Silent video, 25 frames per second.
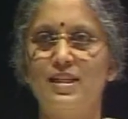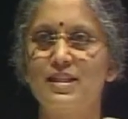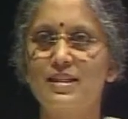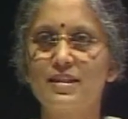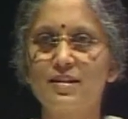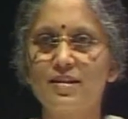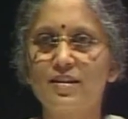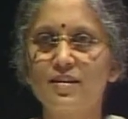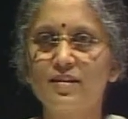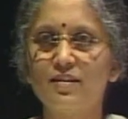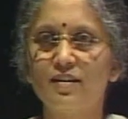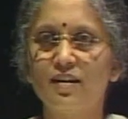
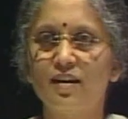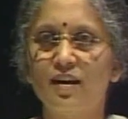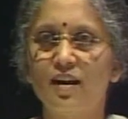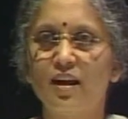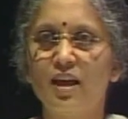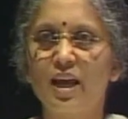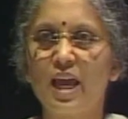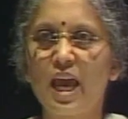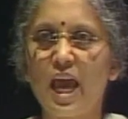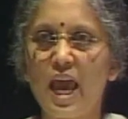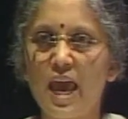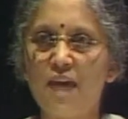Isn't it?
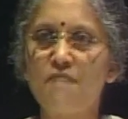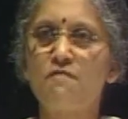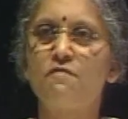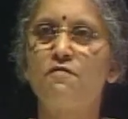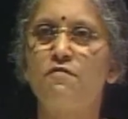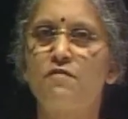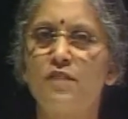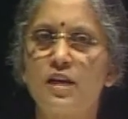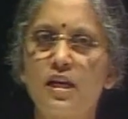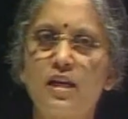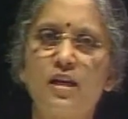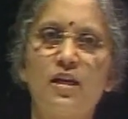
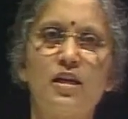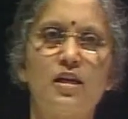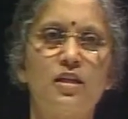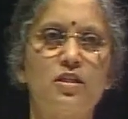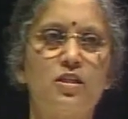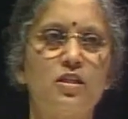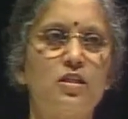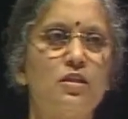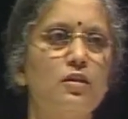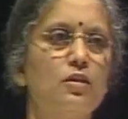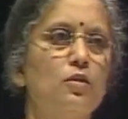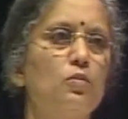Every
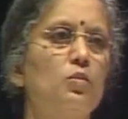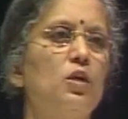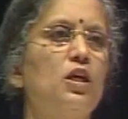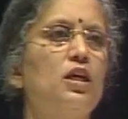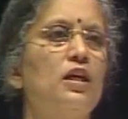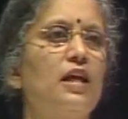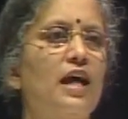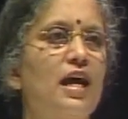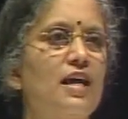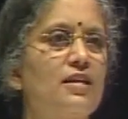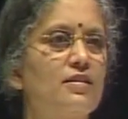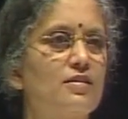religion in the
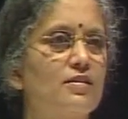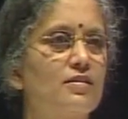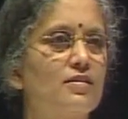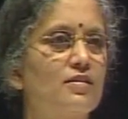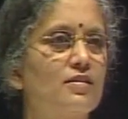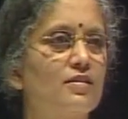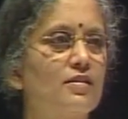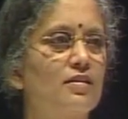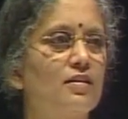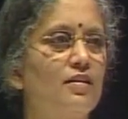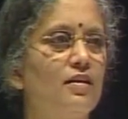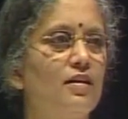world has
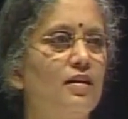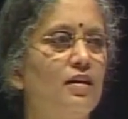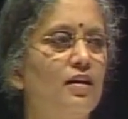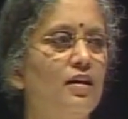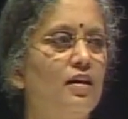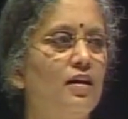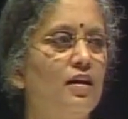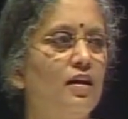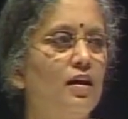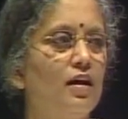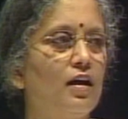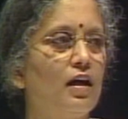it.
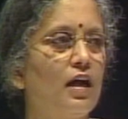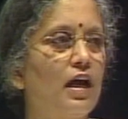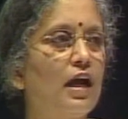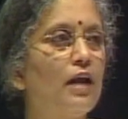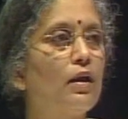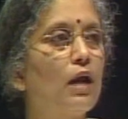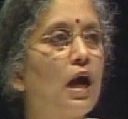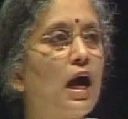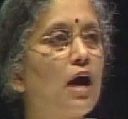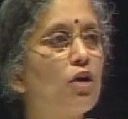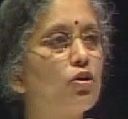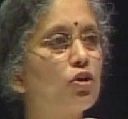
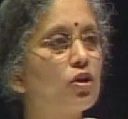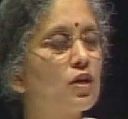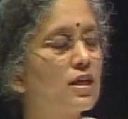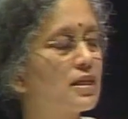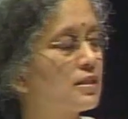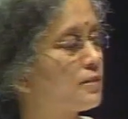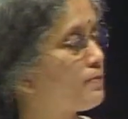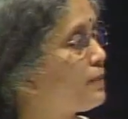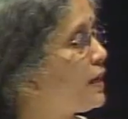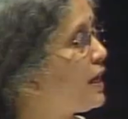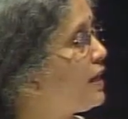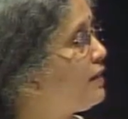And how do you
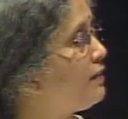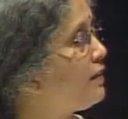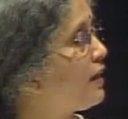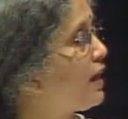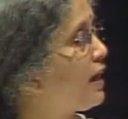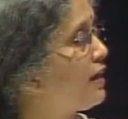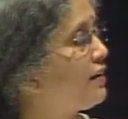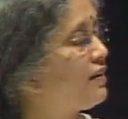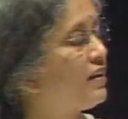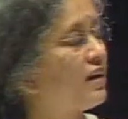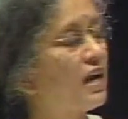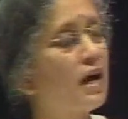explain
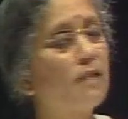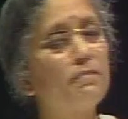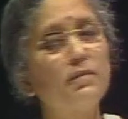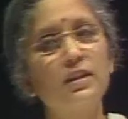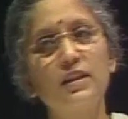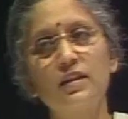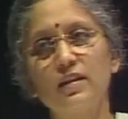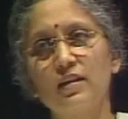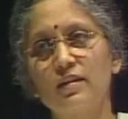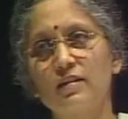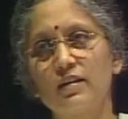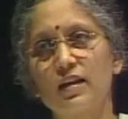that?
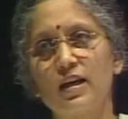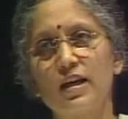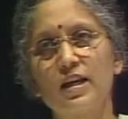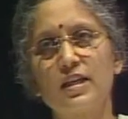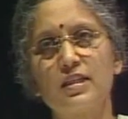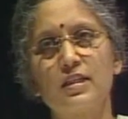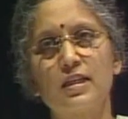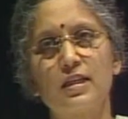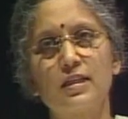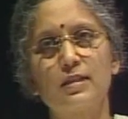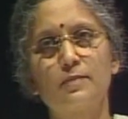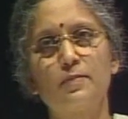Ramatirtha
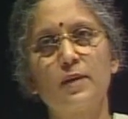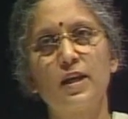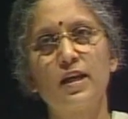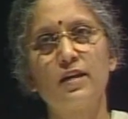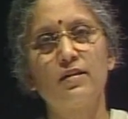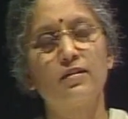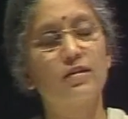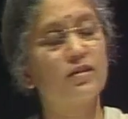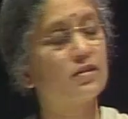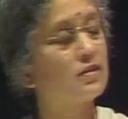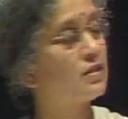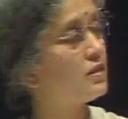has
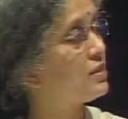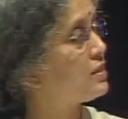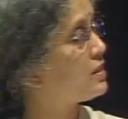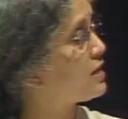explained this.